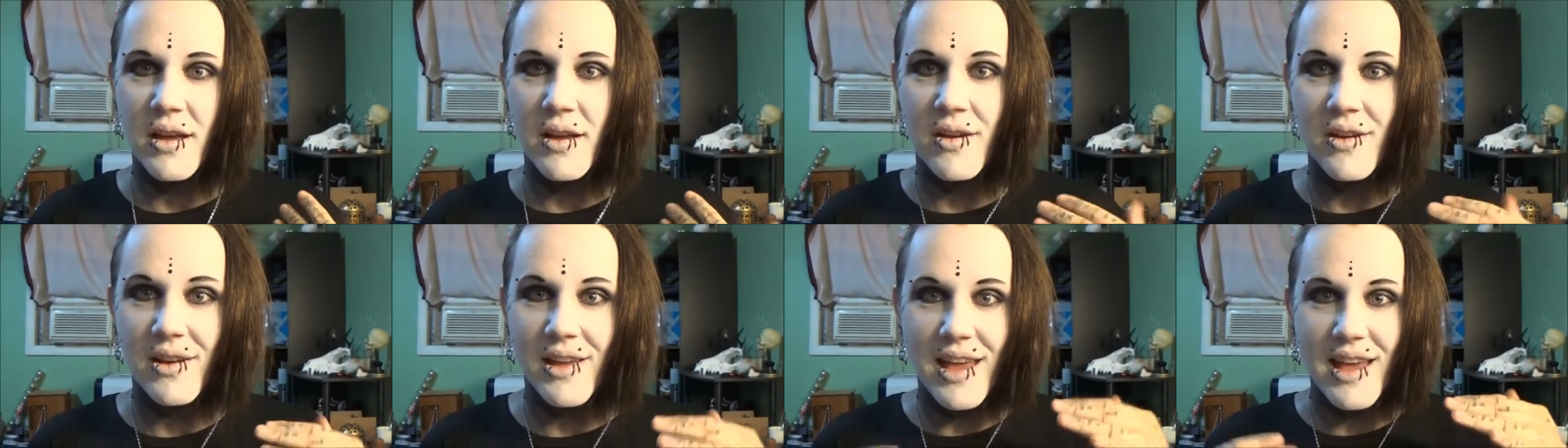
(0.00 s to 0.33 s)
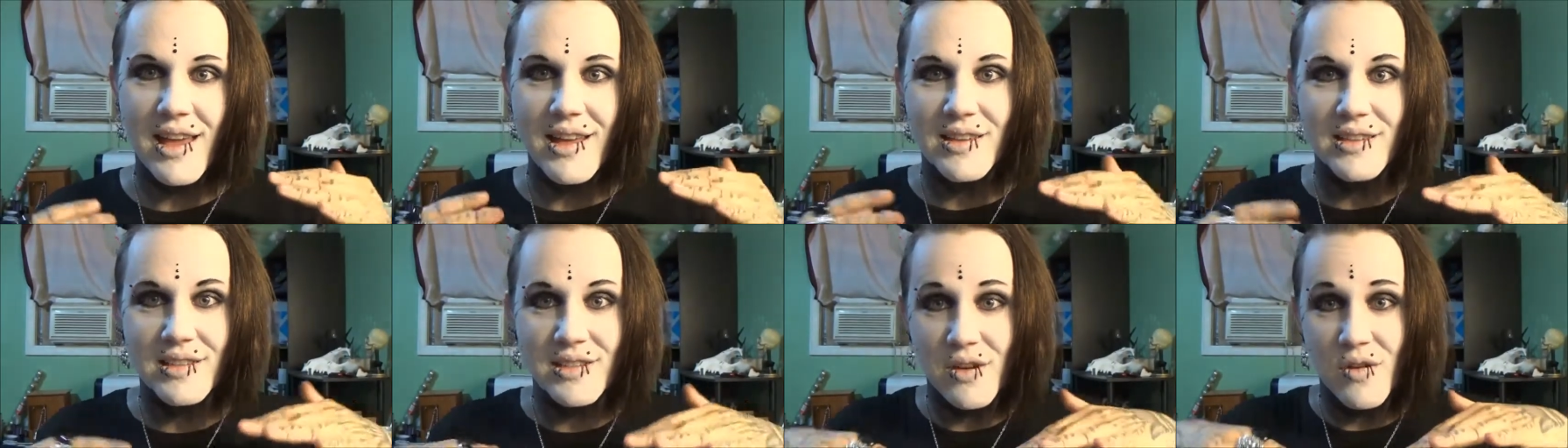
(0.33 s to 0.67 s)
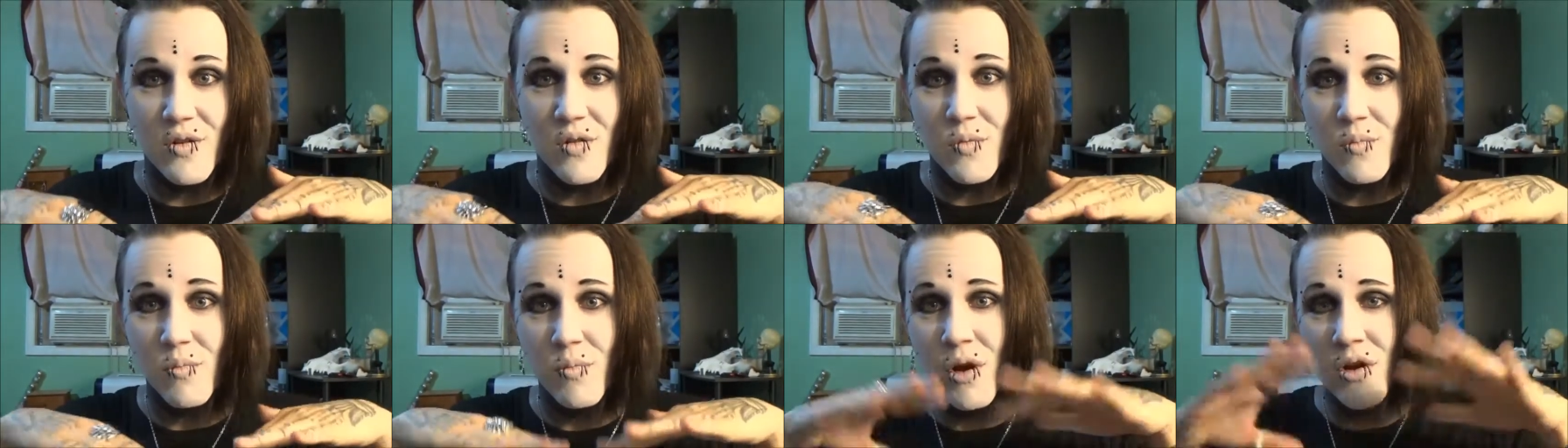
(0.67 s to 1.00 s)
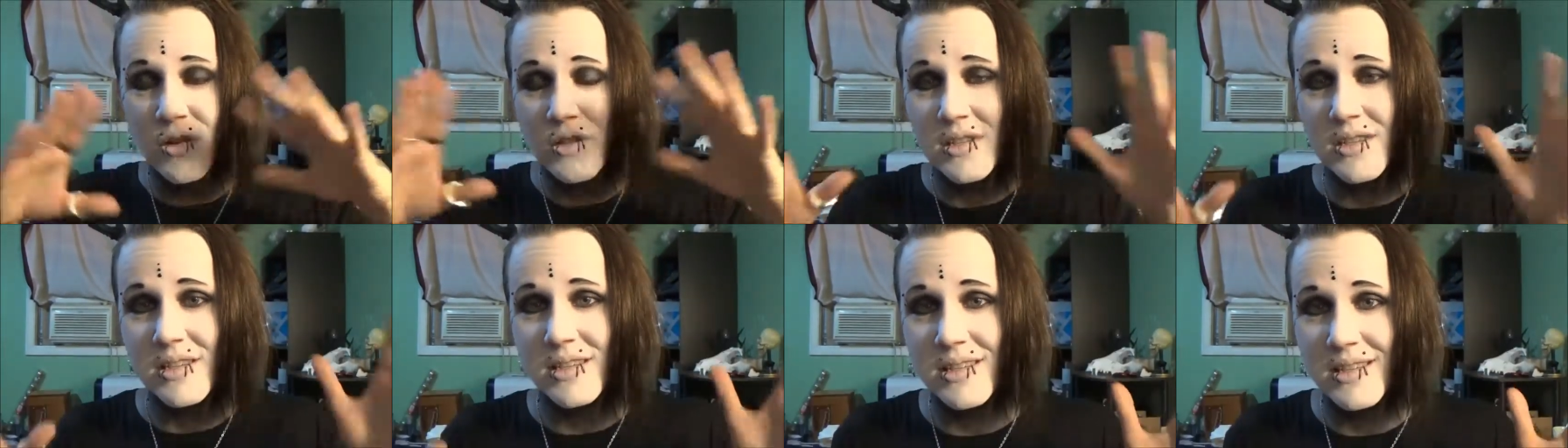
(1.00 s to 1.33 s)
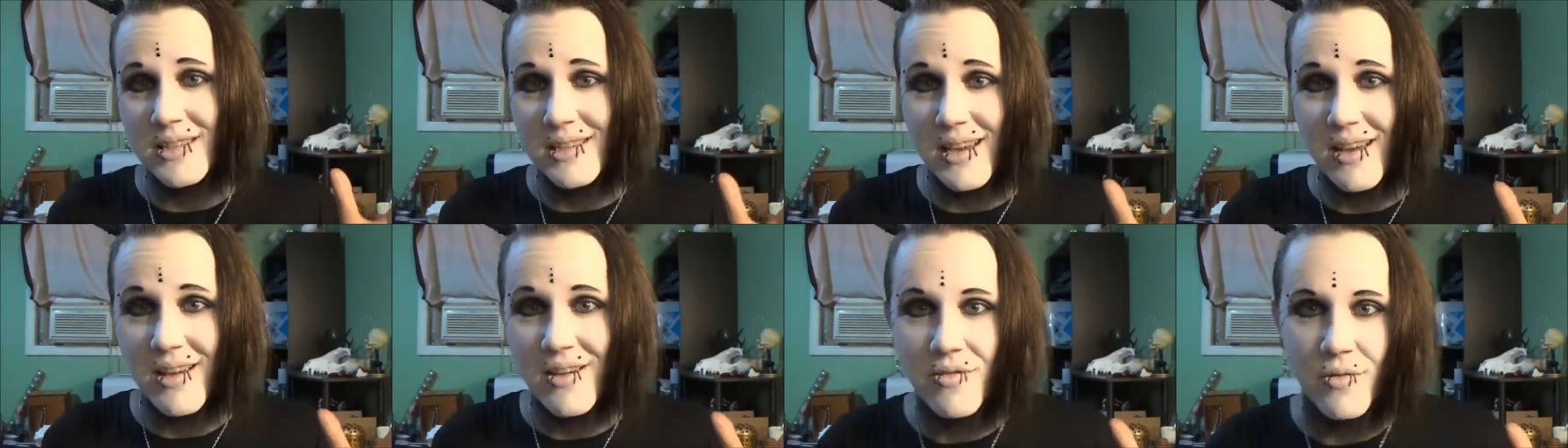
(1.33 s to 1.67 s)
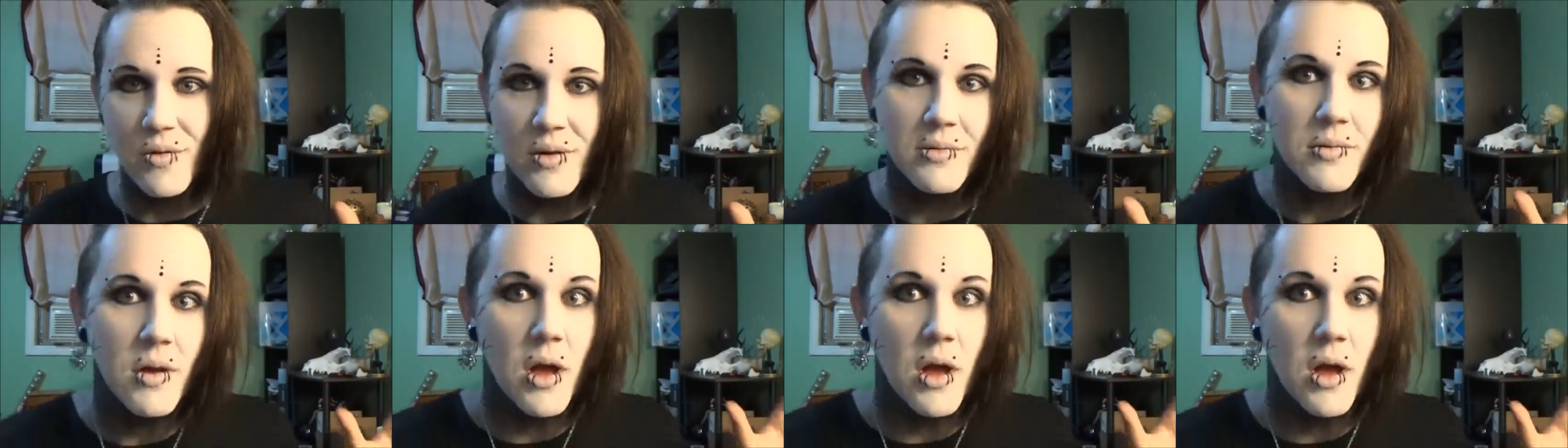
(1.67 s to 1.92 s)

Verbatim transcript: Okay, so most of this stuff,